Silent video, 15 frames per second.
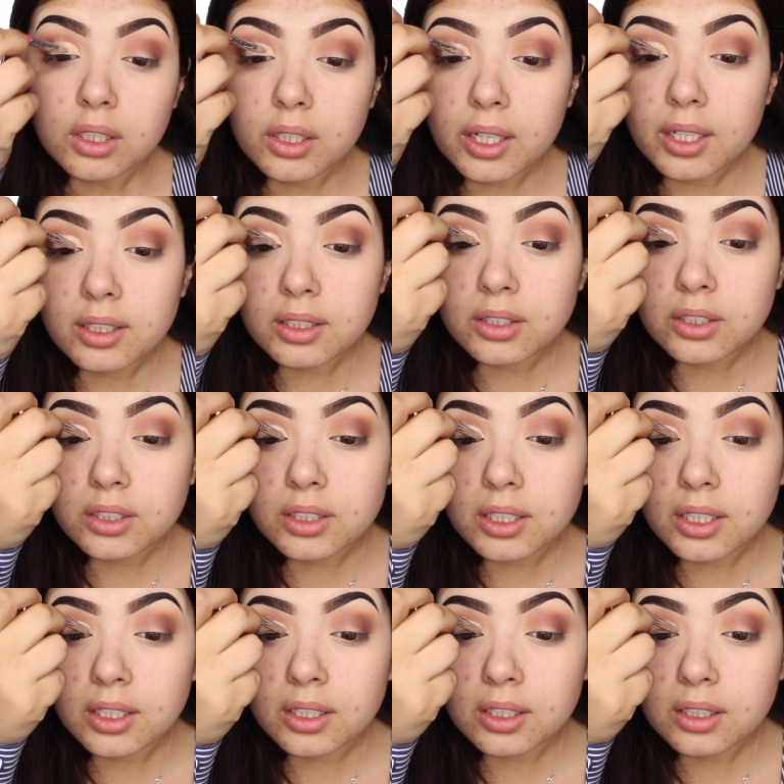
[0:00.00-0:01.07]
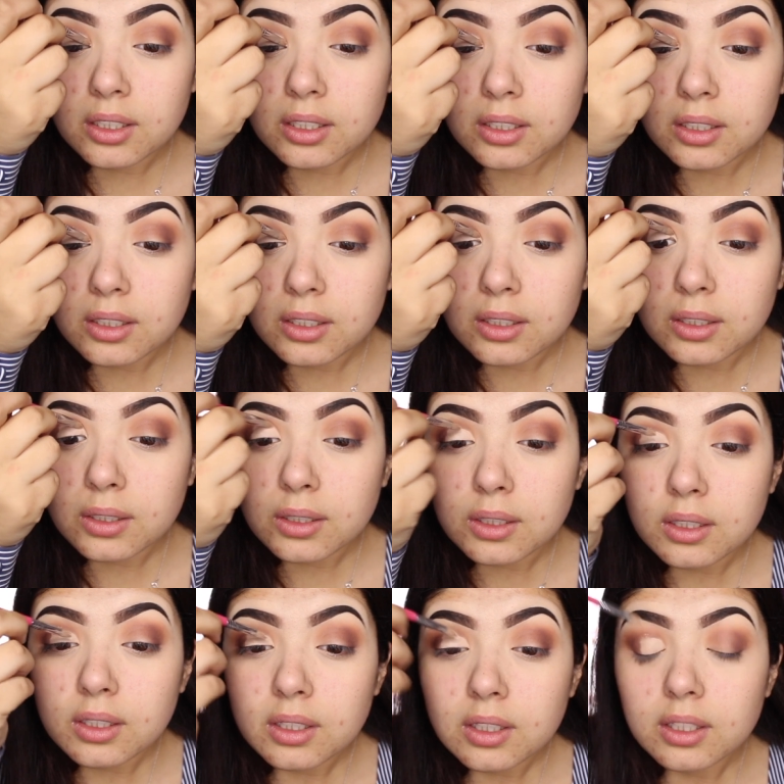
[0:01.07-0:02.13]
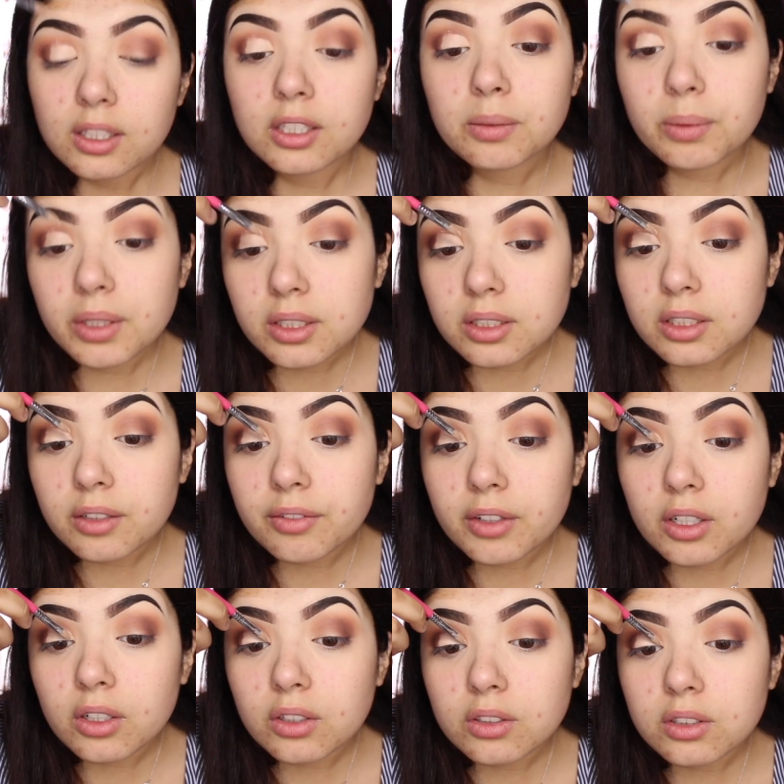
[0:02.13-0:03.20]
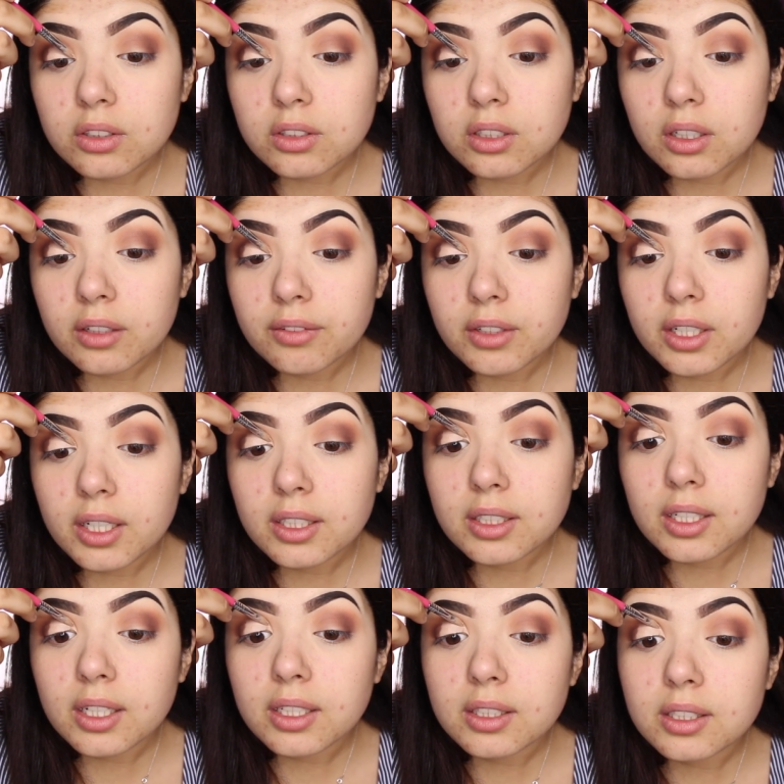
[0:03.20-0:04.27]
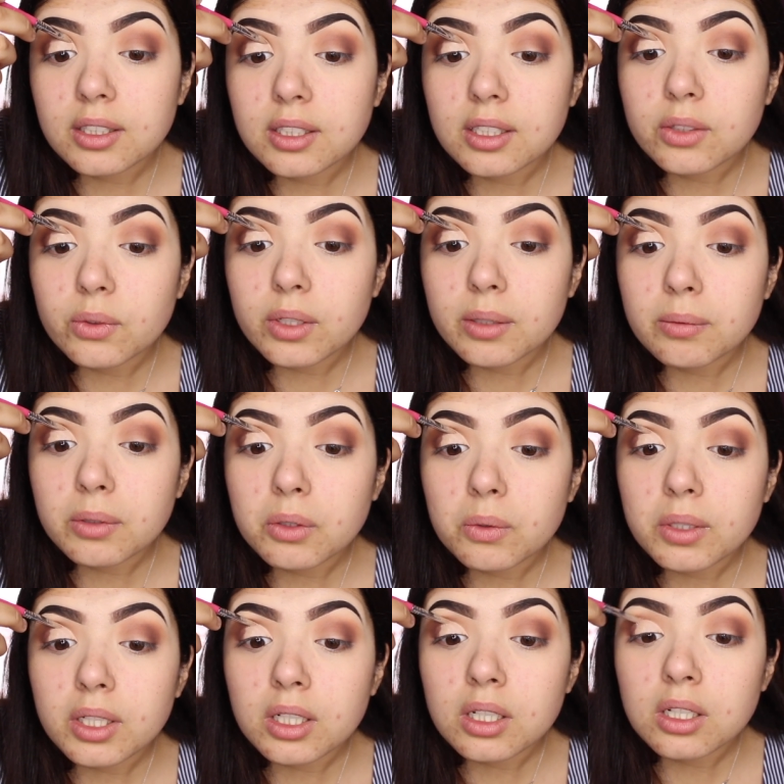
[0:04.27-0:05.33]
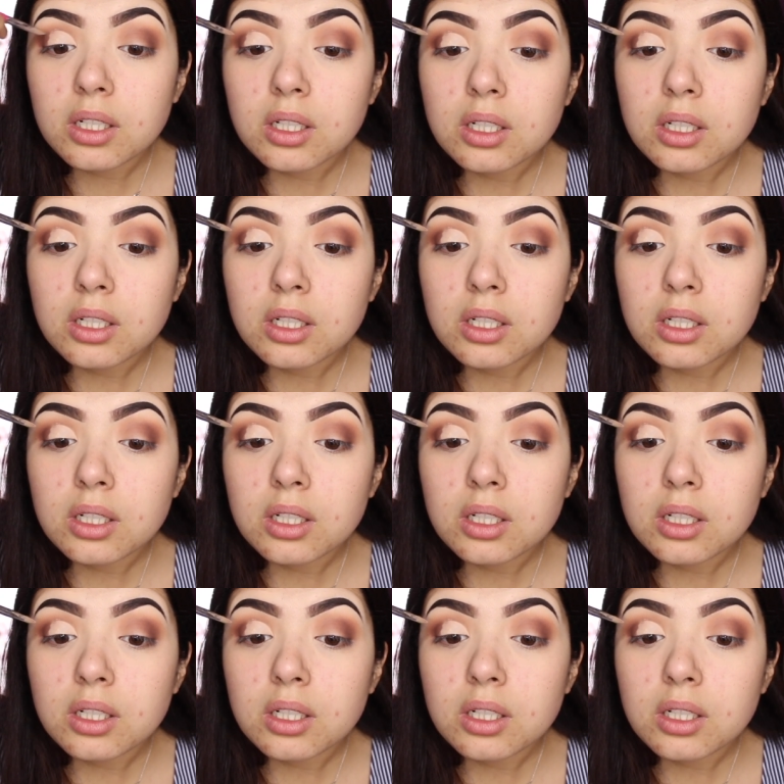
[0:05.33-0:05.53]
You guys understand? This part's difficult, so sorry if you guys can't see what I'm doing.